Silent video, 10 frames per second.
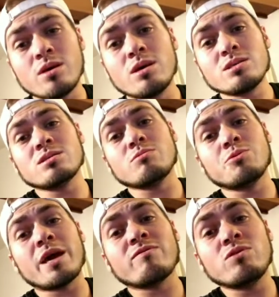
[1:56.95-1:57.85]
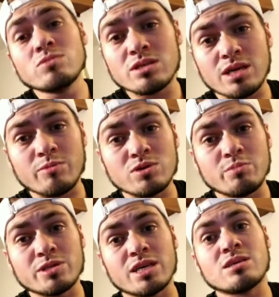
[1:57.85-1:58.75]
Seriously, we wouldn't have to use all these chemicals to
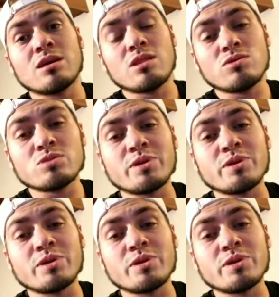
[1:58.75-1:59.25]
protect it. They would just be